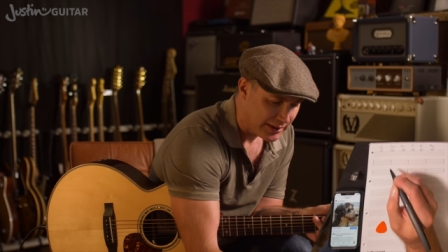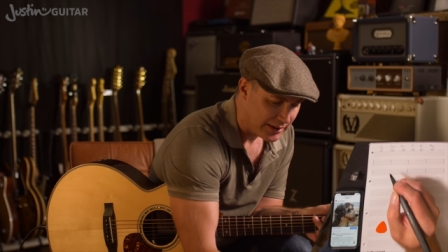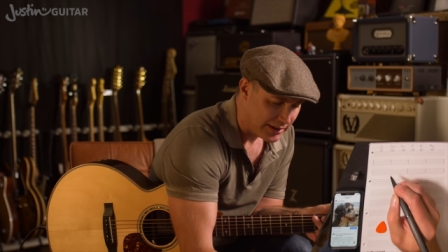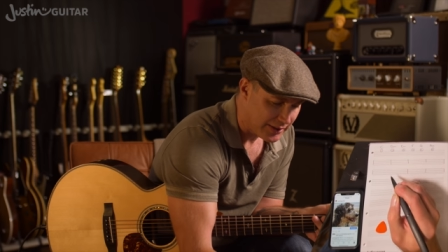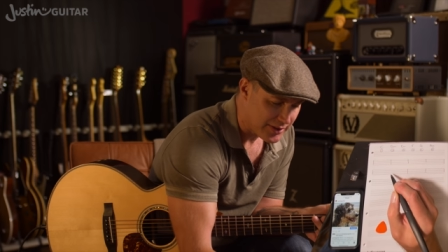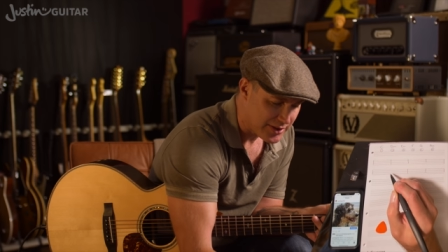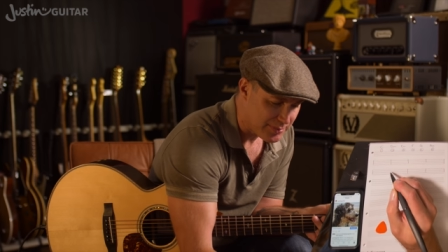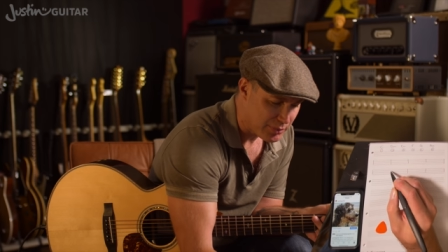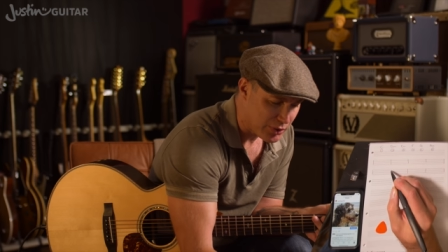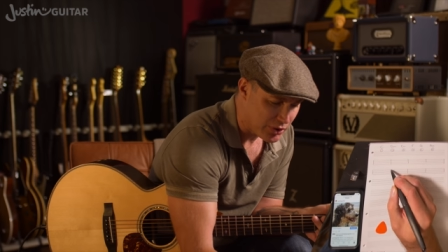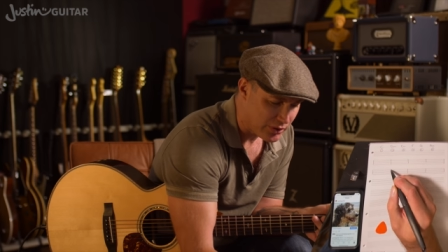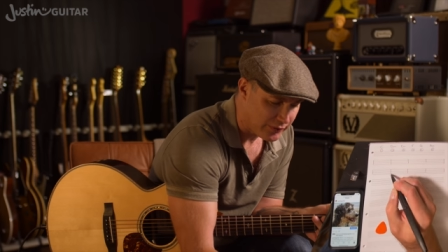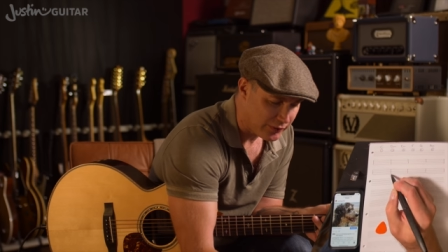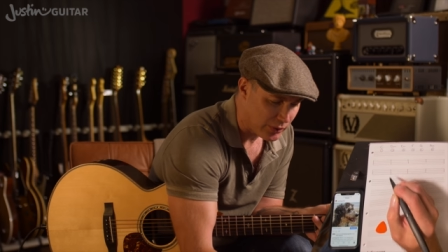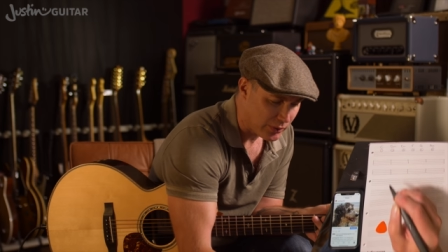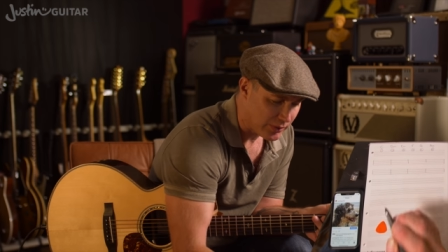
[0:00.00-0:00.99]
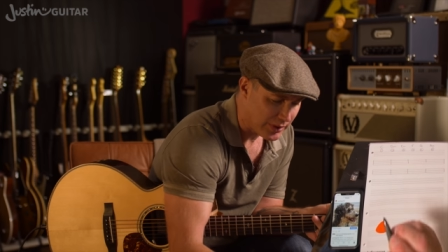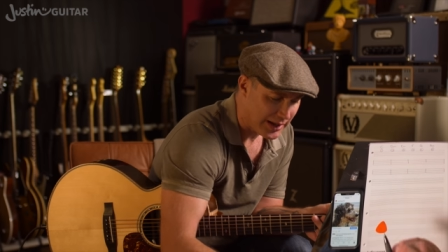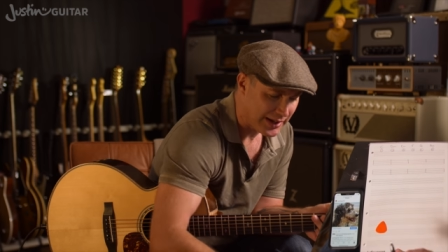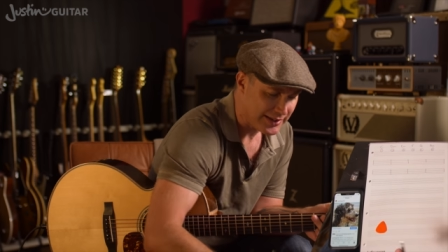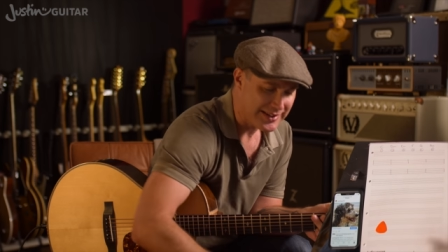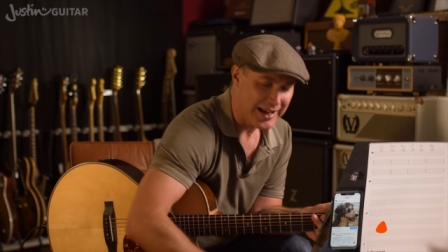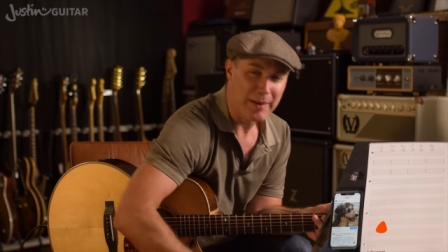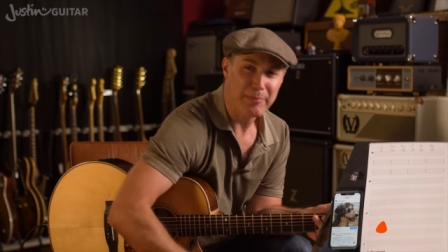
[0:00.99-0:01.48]
uh, this beautiful
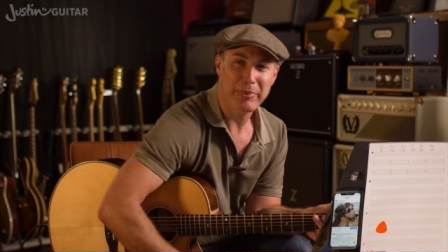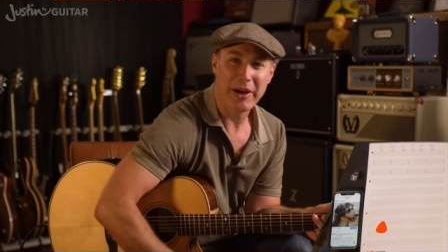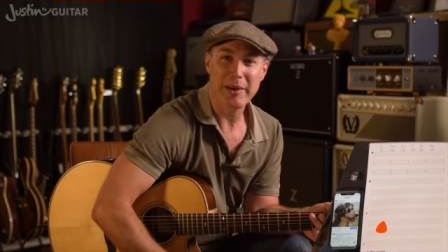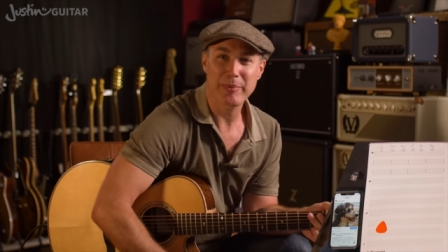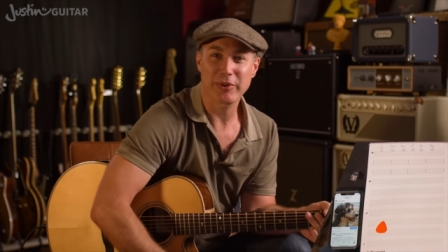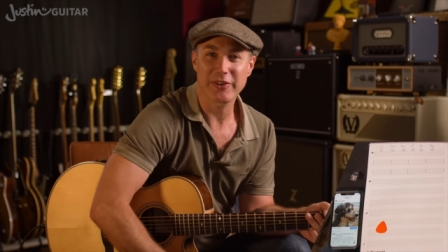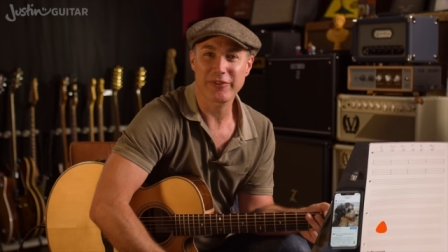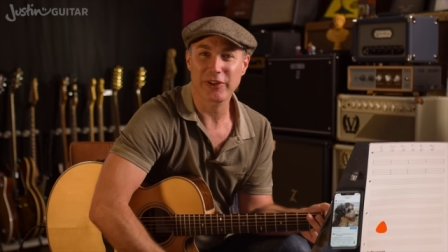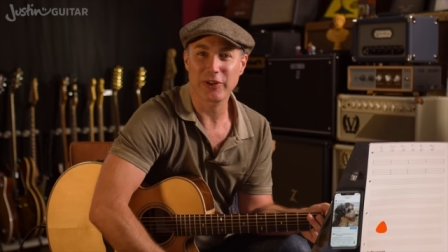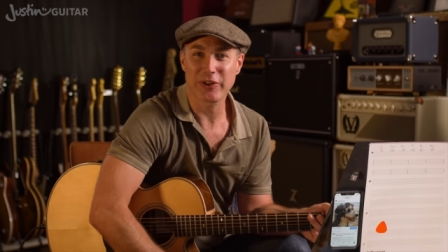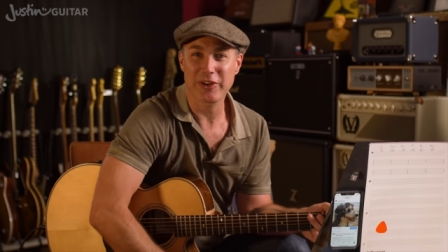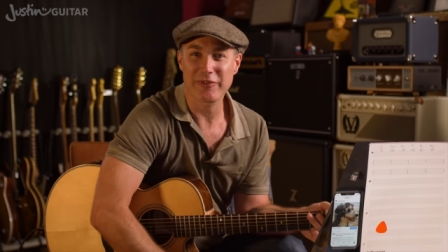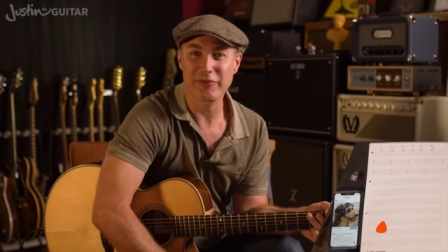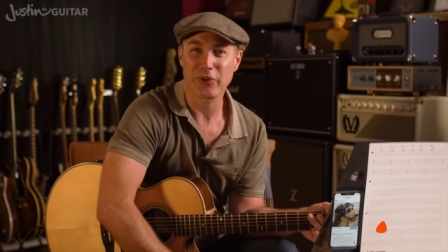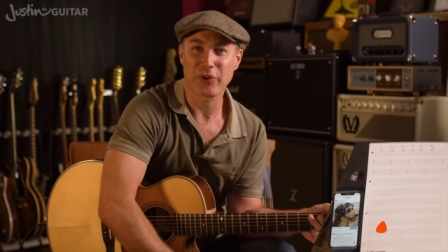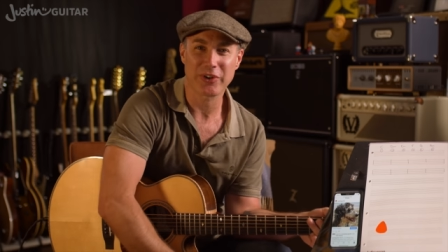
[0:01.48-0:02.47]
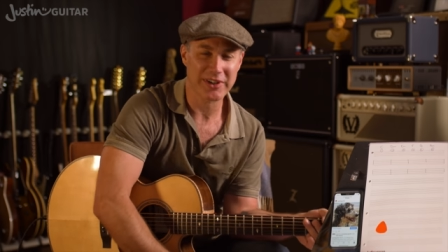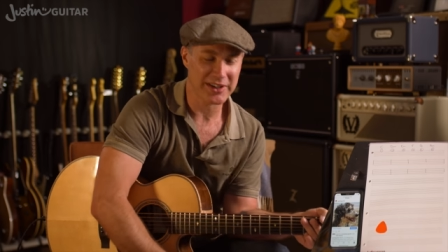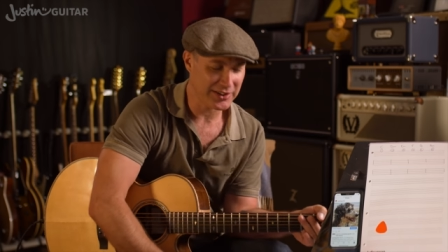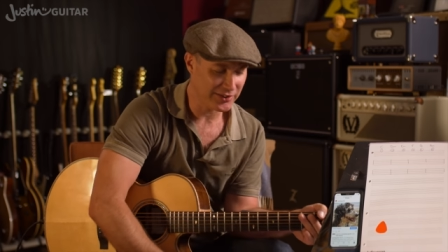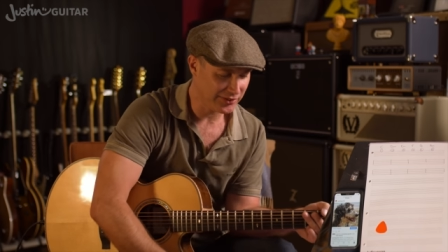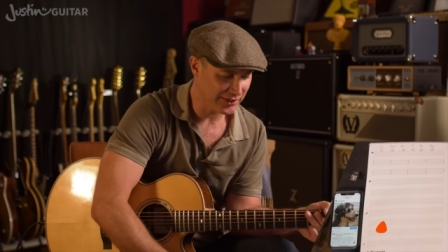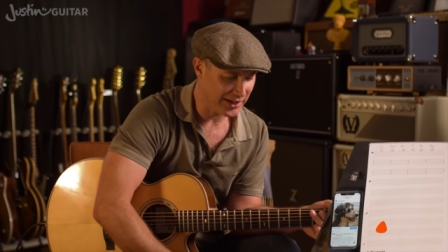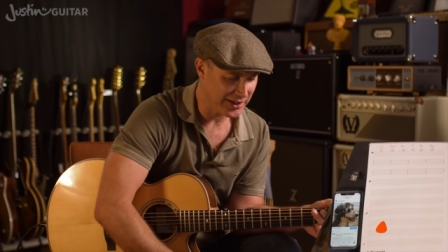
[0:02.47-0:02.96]
uh, tab paper, if you're looking for it,
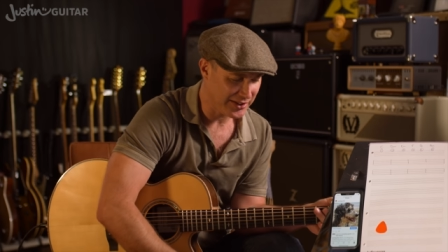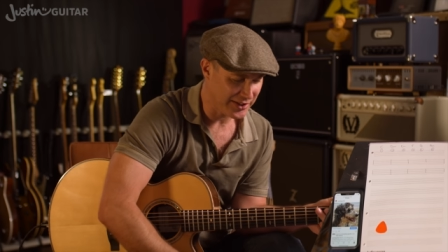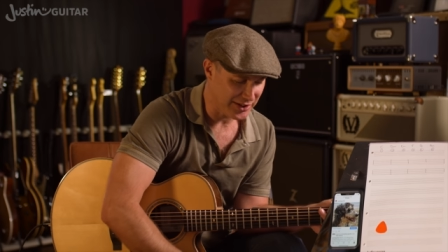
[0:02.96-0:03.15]
is uh,